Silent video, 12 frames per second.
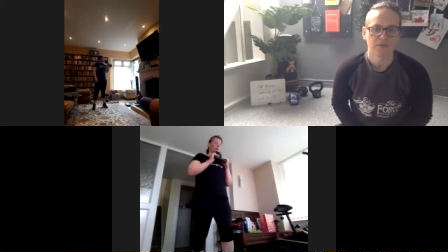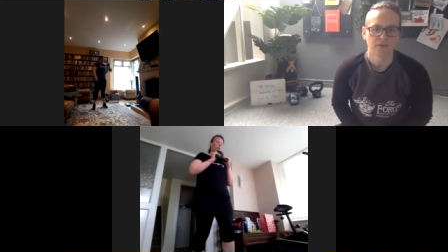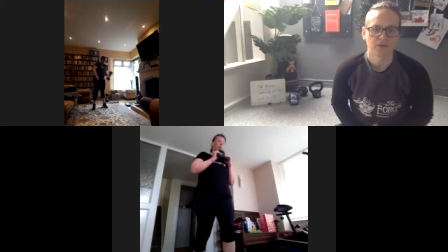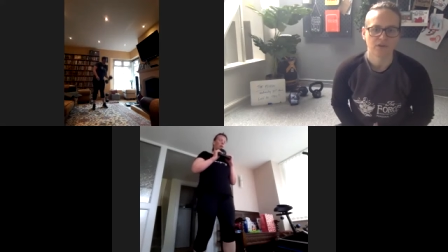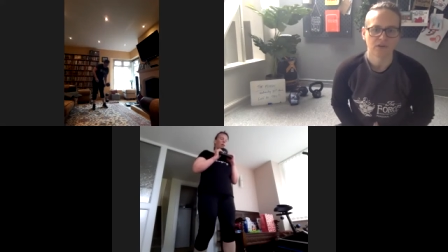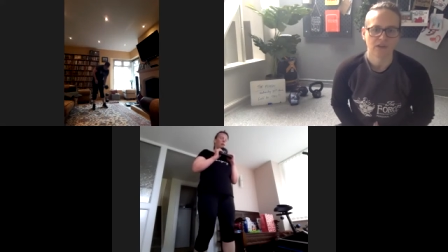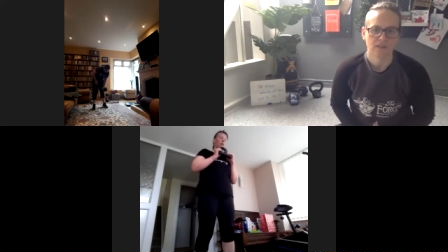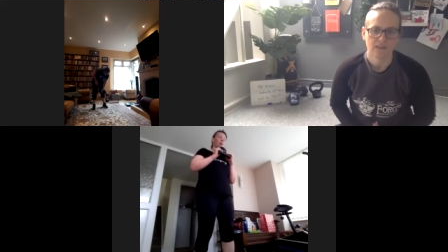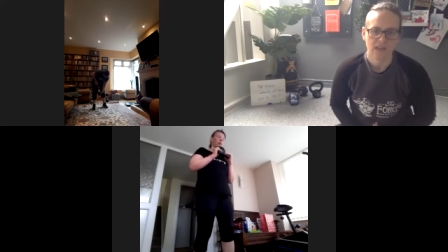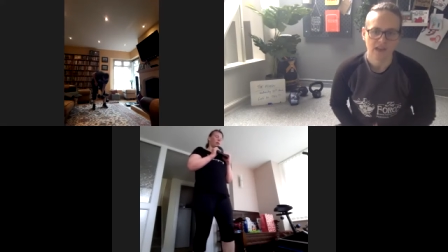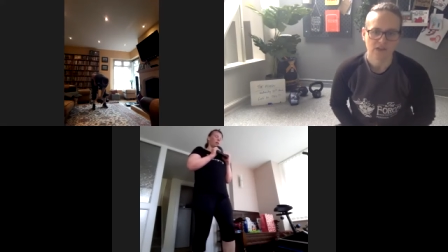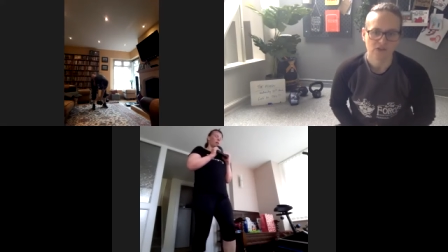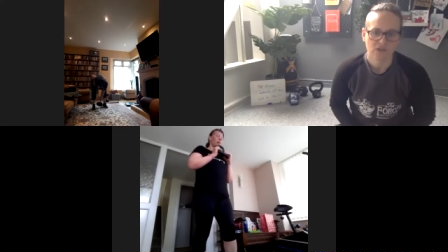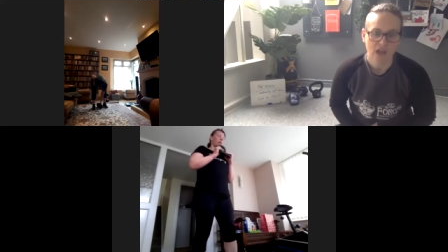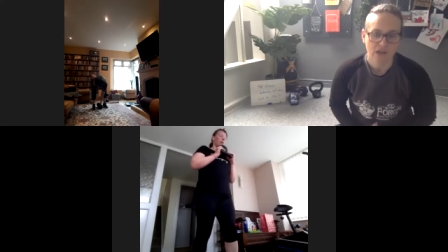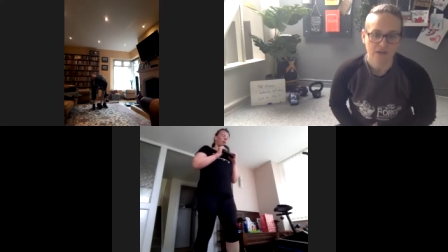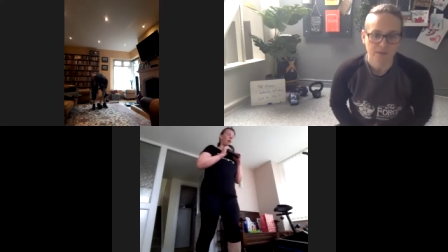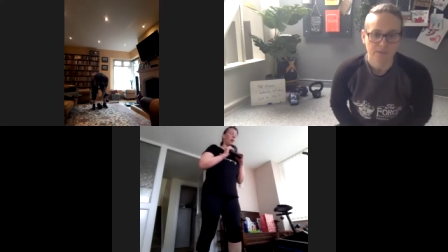through, and then you
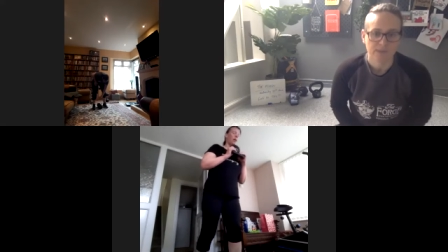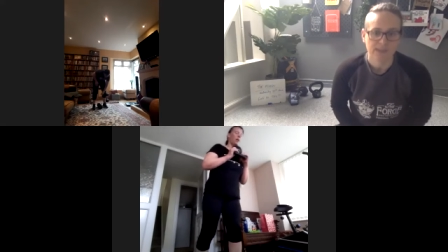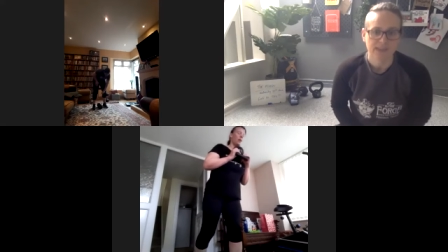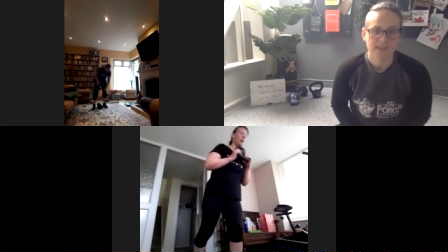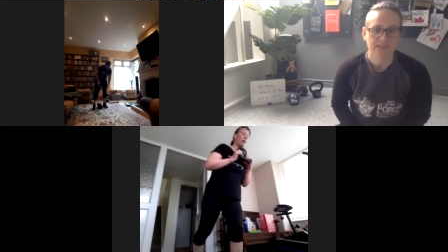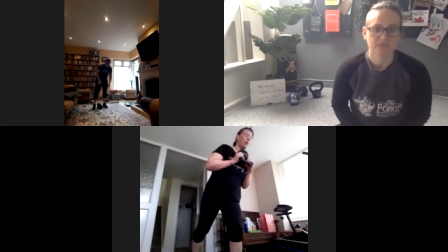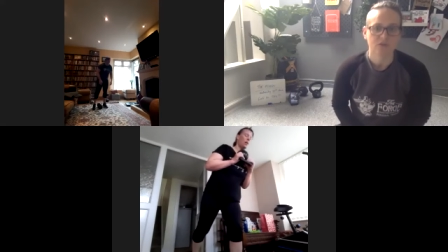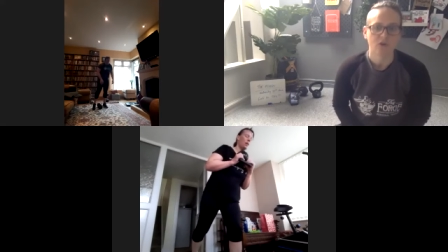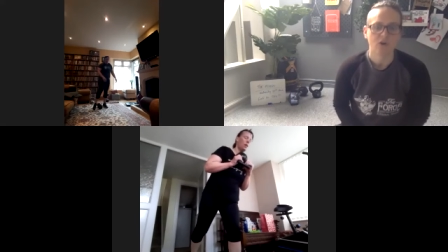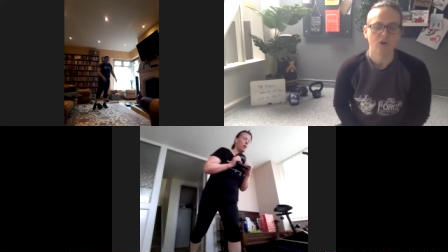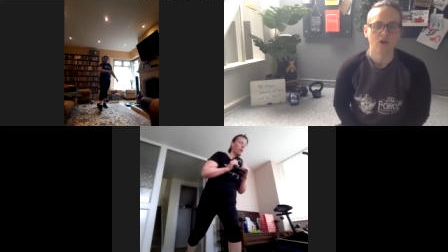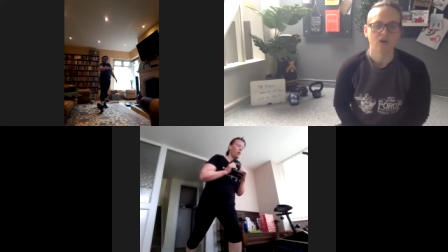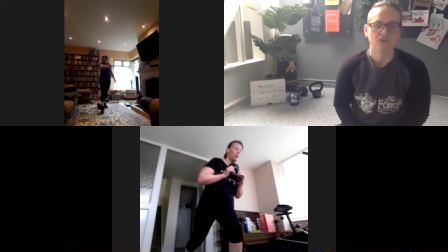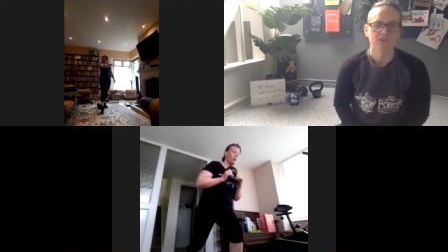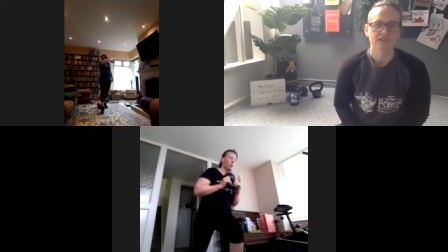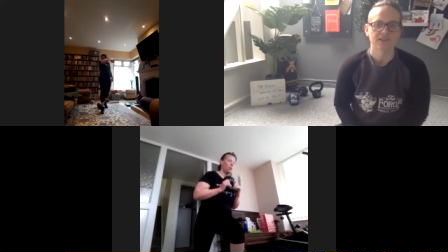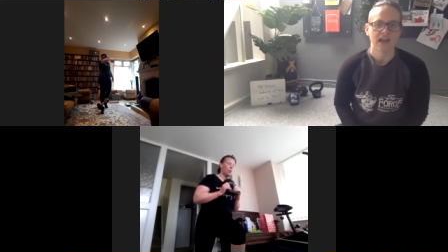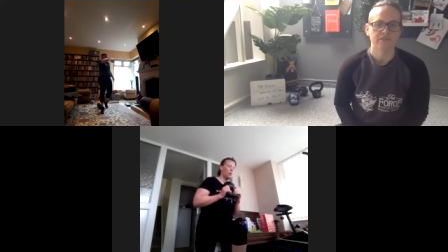have completed all
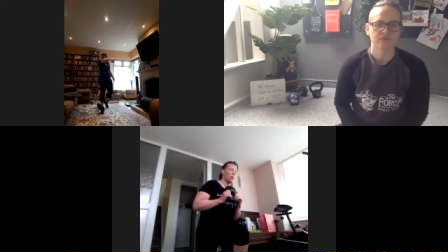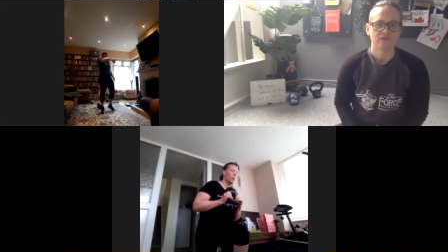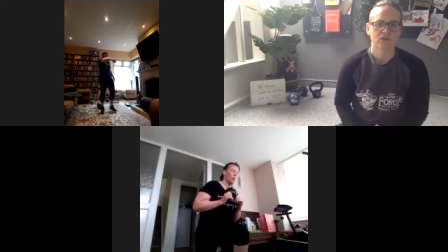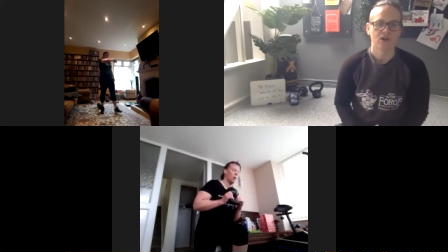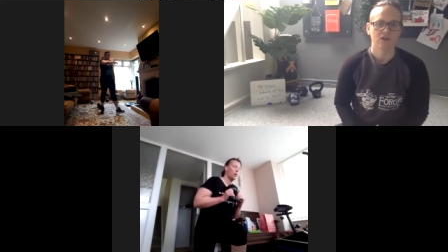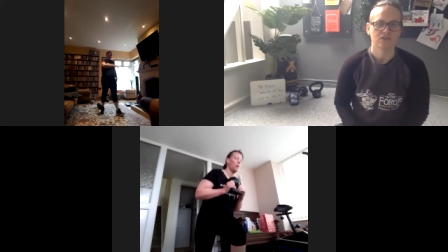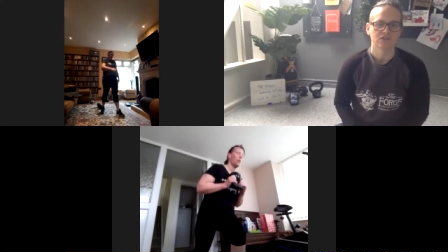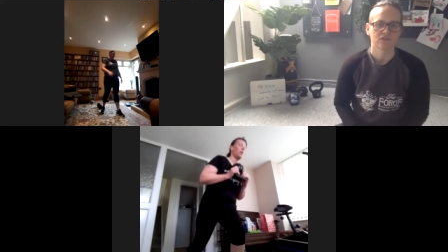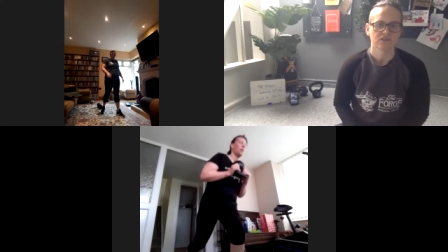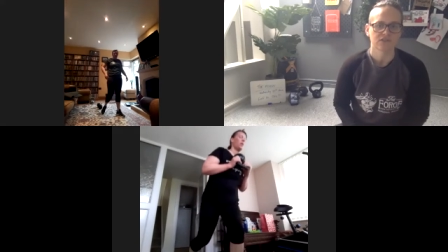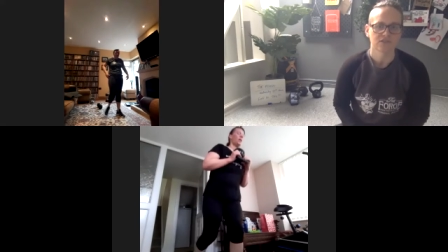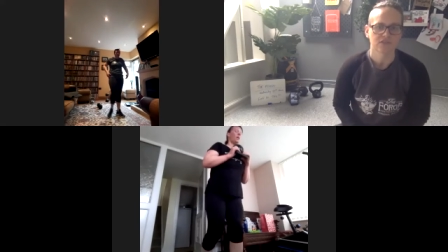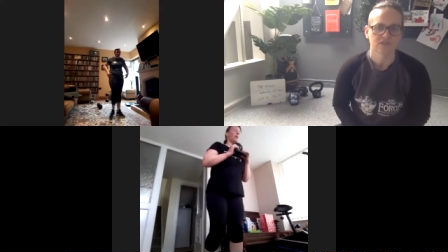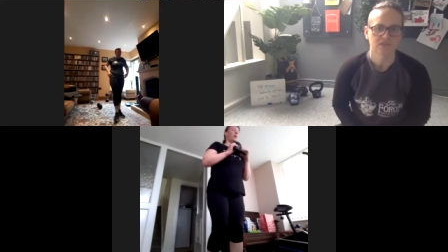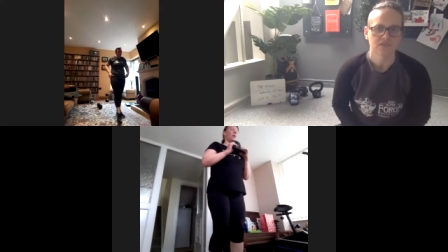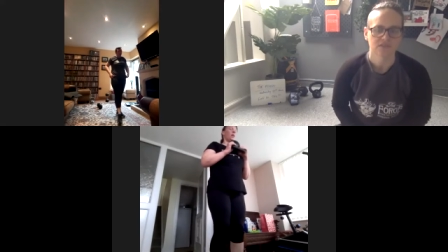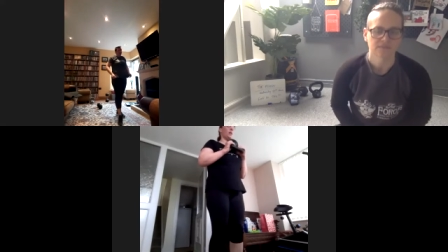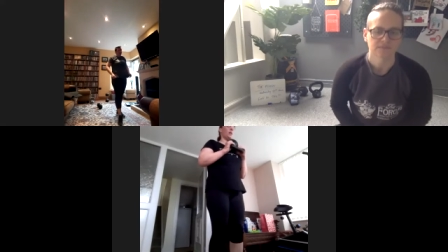7 rounds.